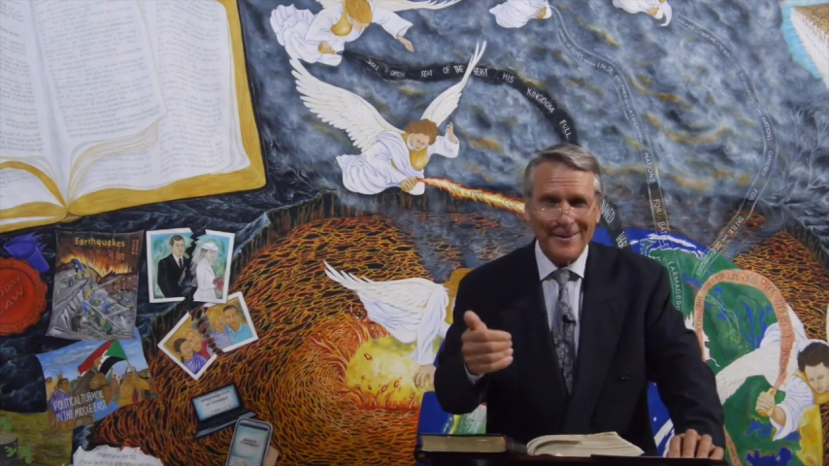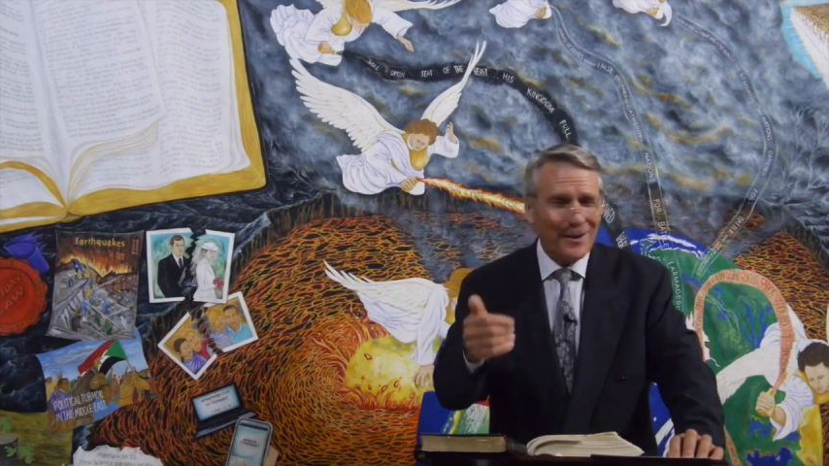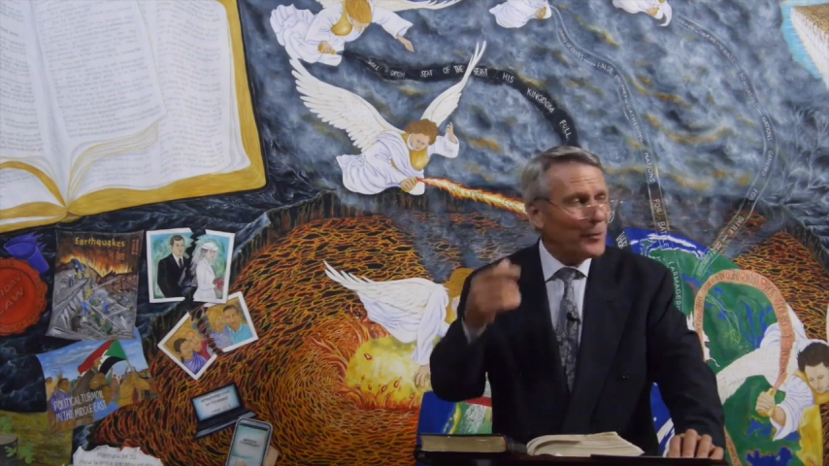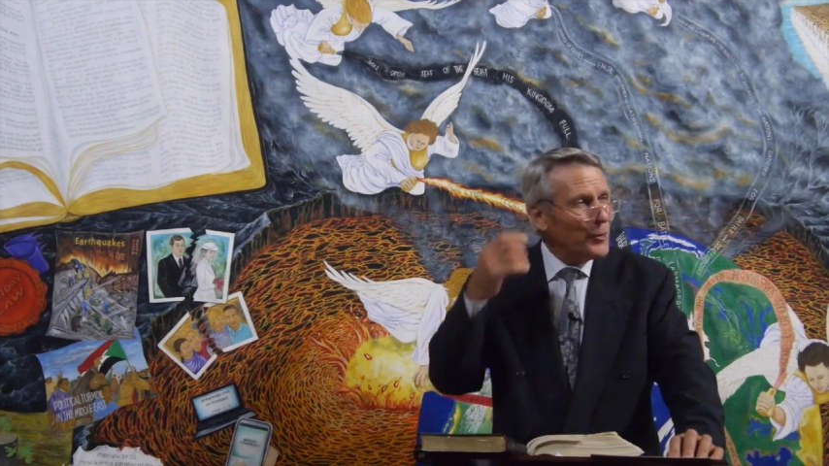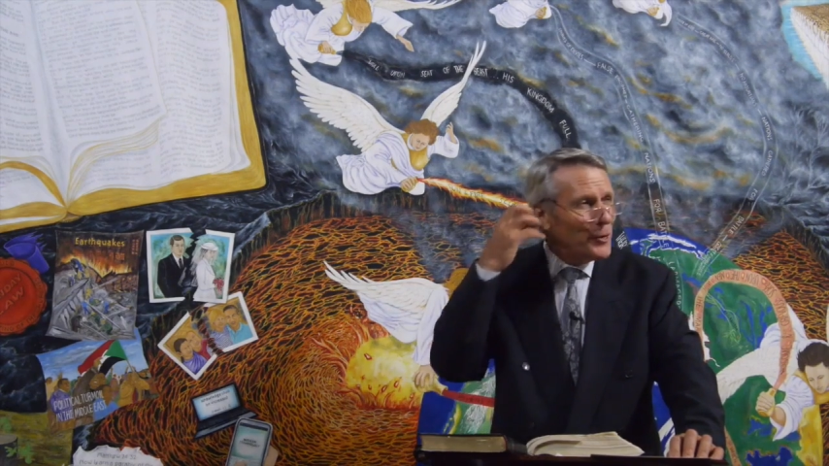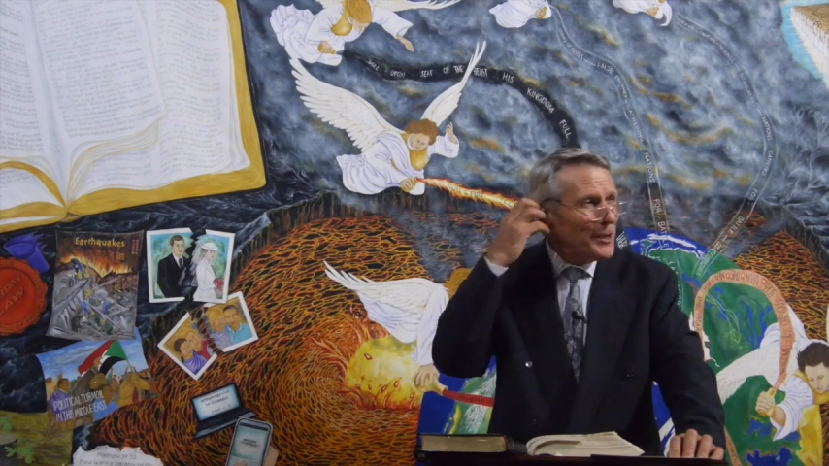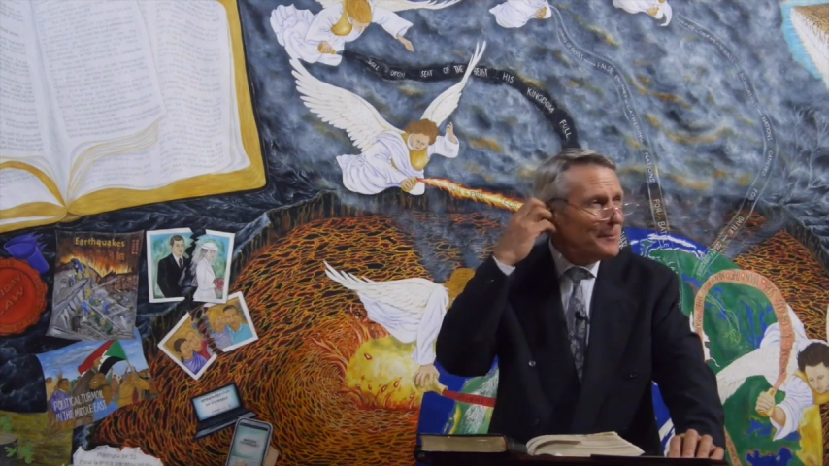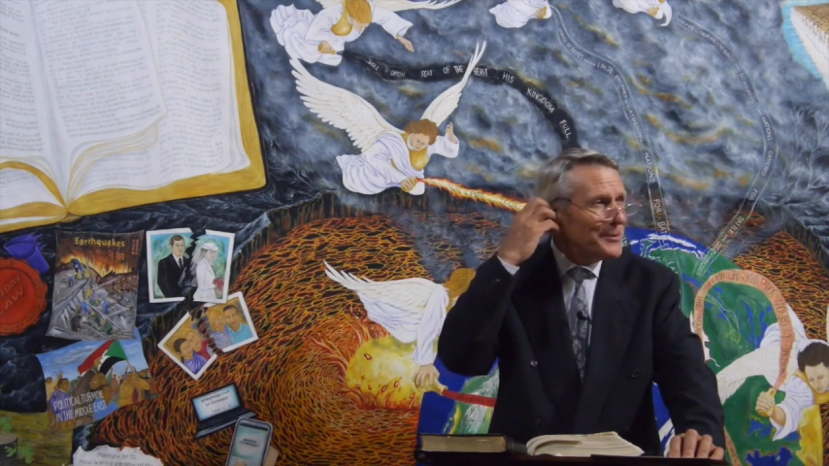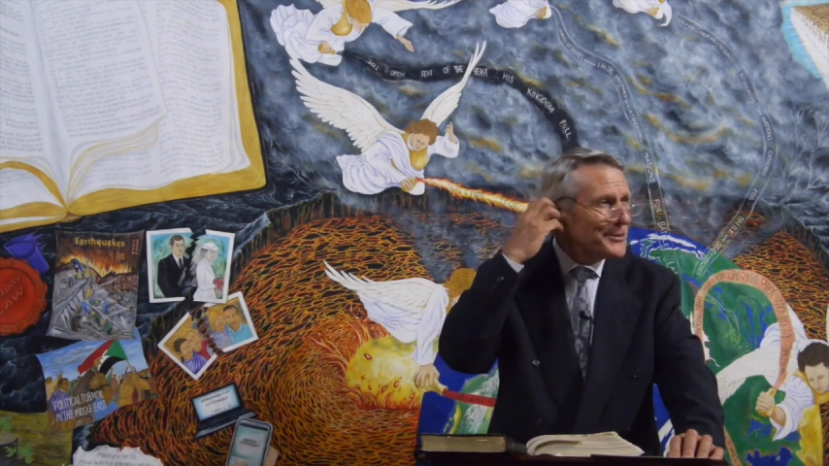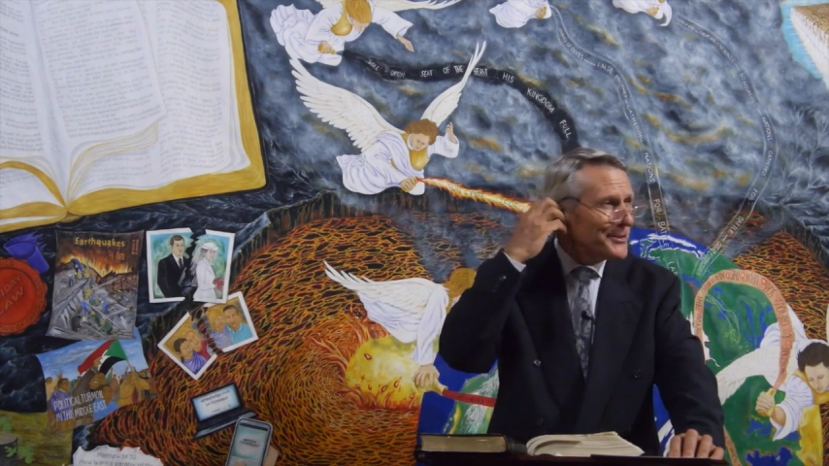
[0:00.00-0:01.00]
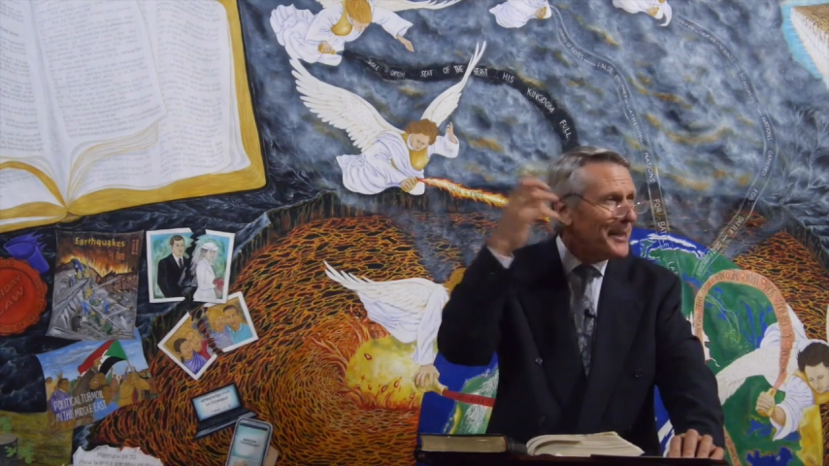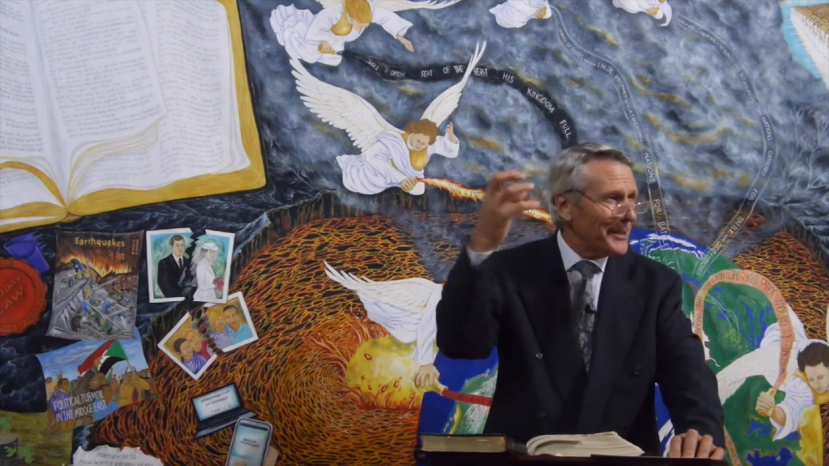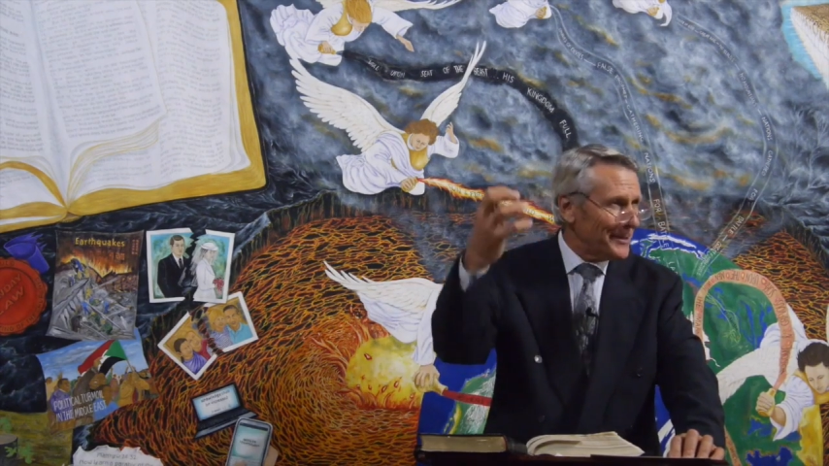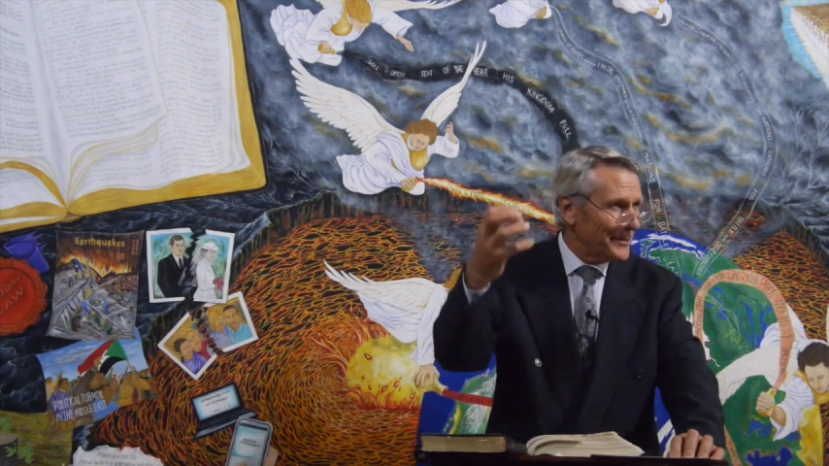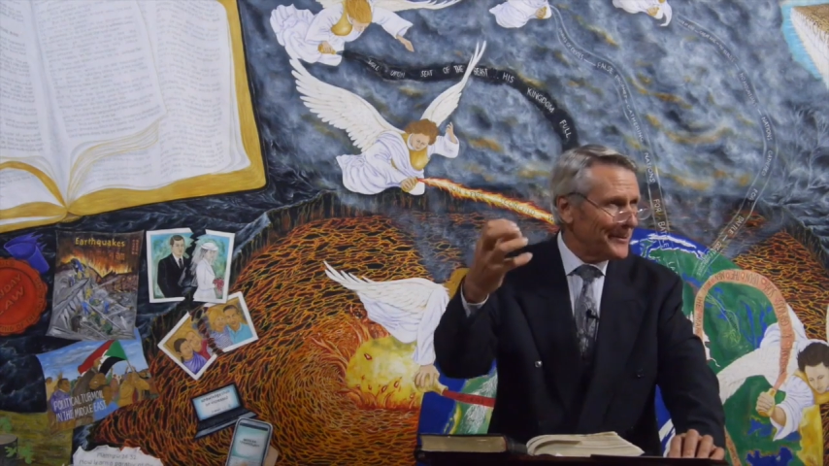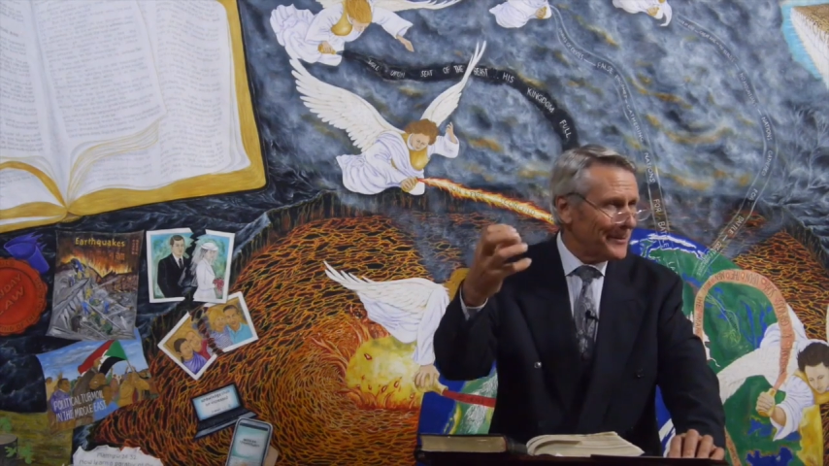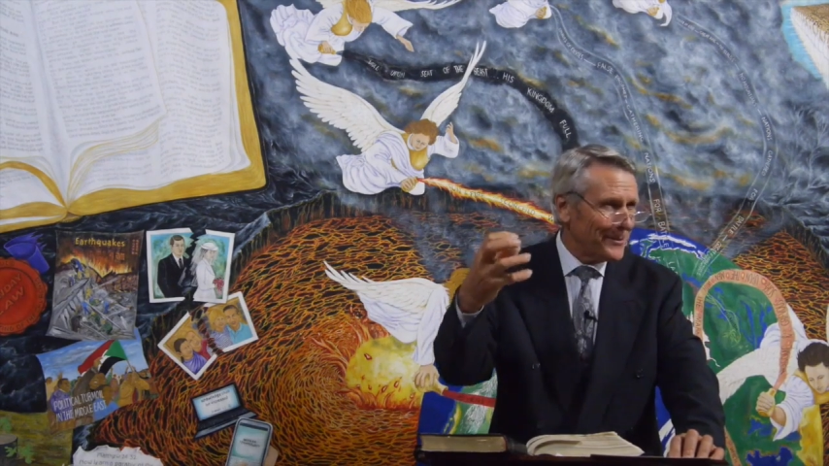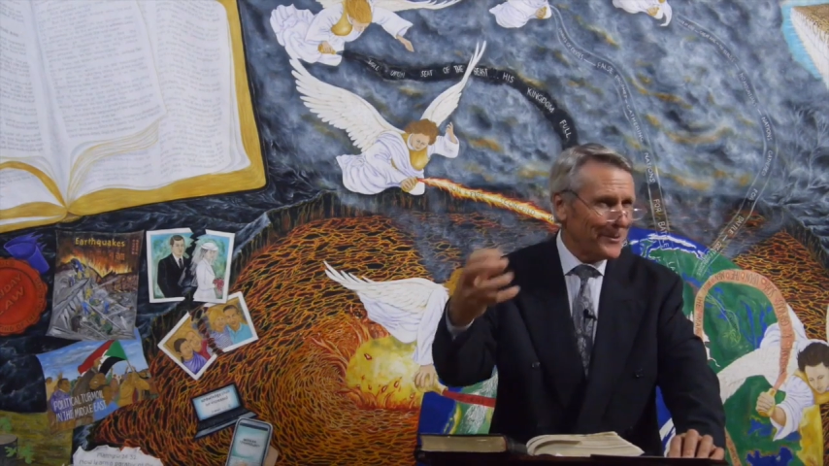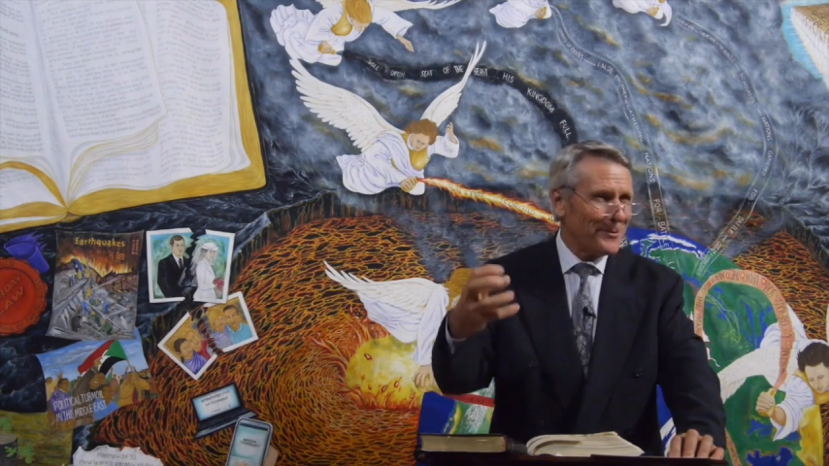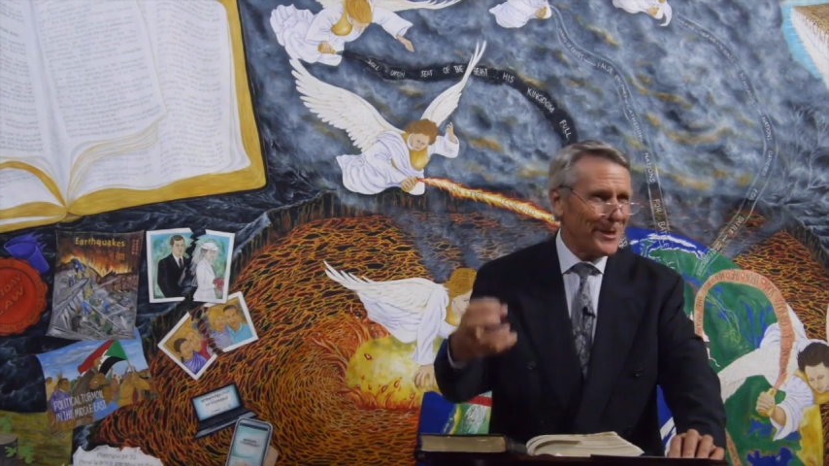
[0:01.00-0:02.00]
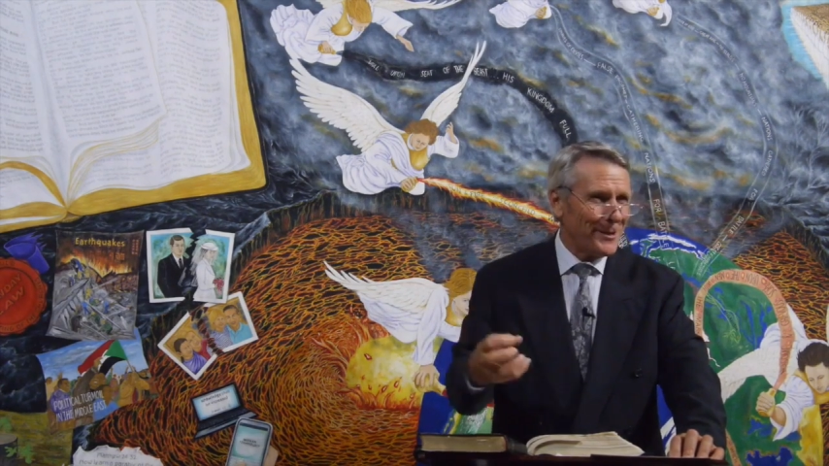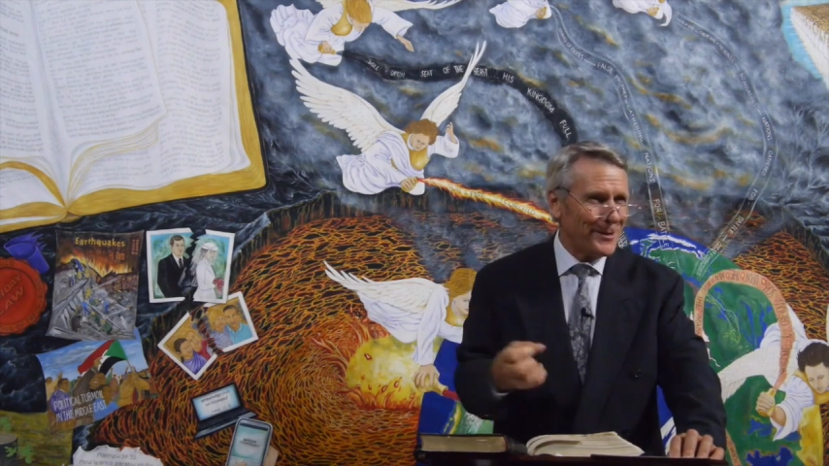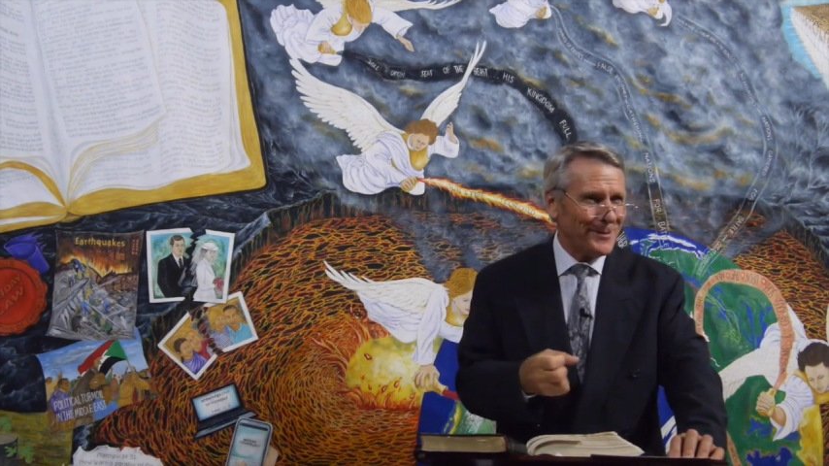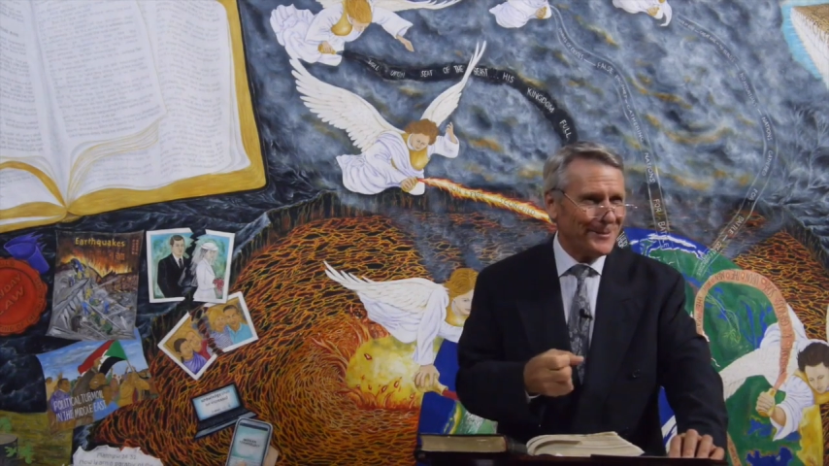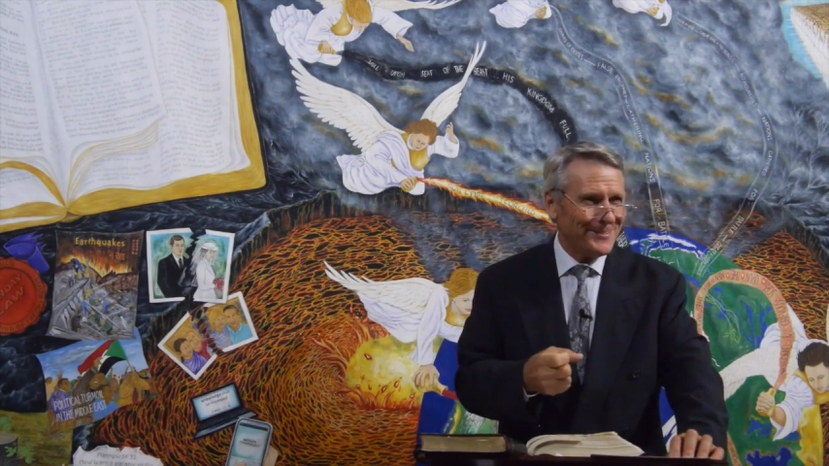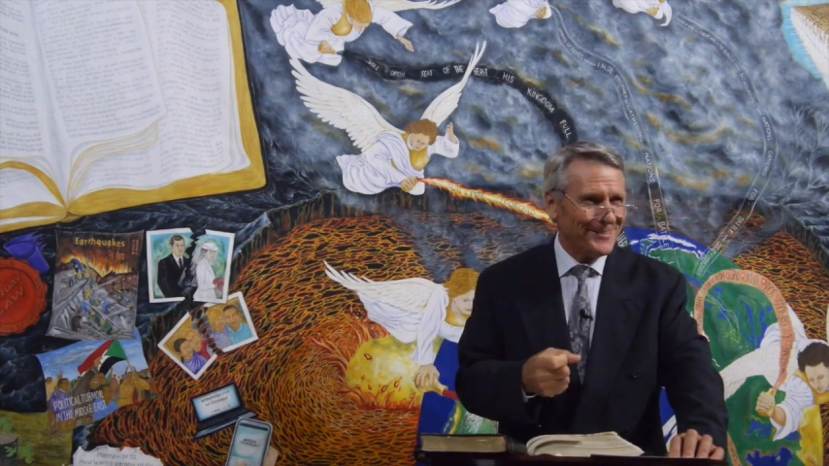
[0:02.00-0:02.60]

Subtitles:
I heard him say it on the radio.